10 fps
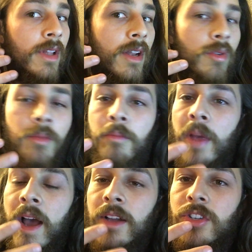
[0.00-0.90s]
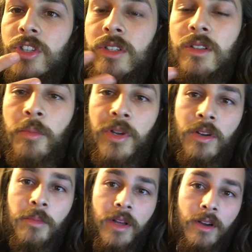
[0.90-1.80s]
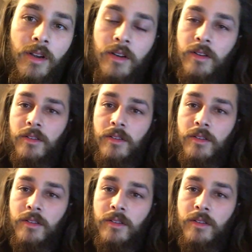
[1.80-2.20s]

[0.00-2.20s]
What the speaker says: that it would match the beard better.